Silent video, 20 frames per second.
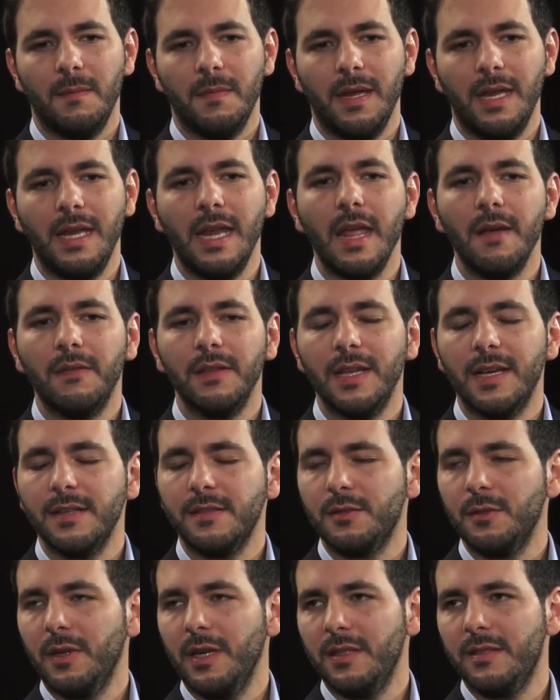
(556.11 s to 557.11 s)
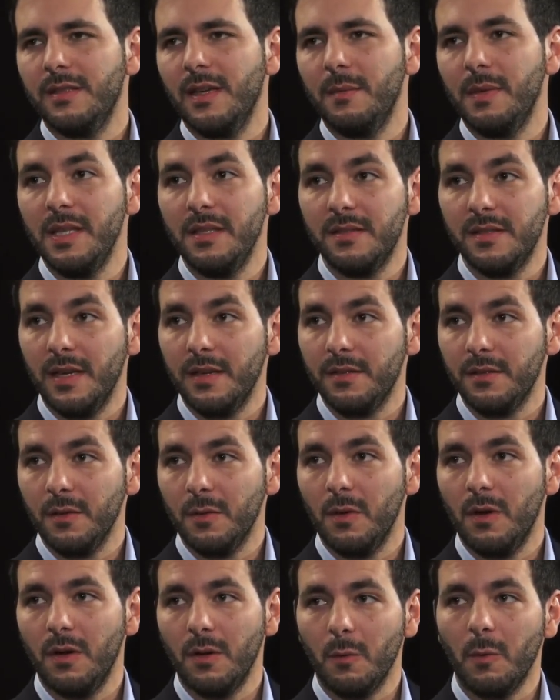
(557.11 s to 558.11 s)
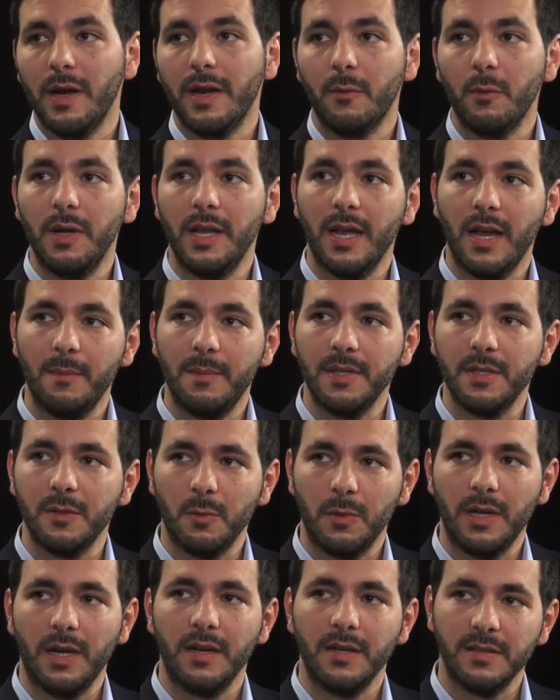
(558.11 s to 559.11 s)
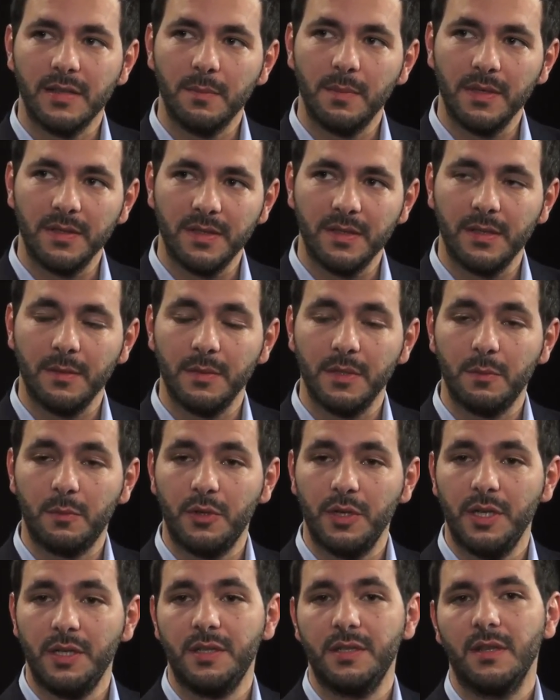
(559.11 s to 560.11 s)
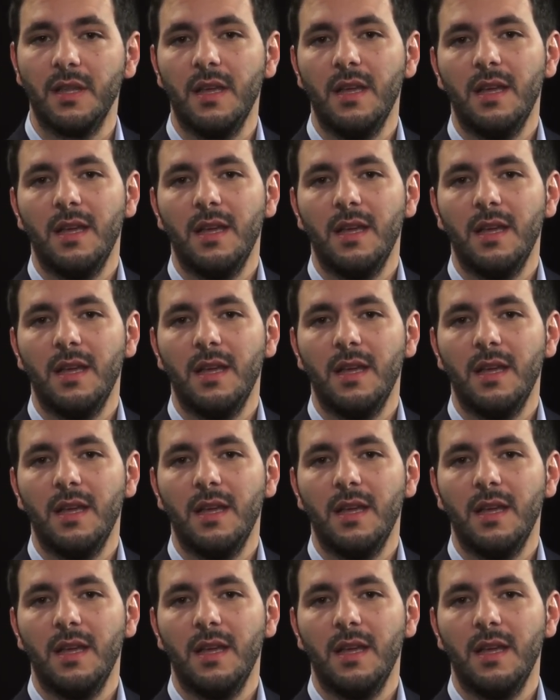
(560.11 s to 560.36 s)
enable us to get some insights on what really happens when an SAP system is breached.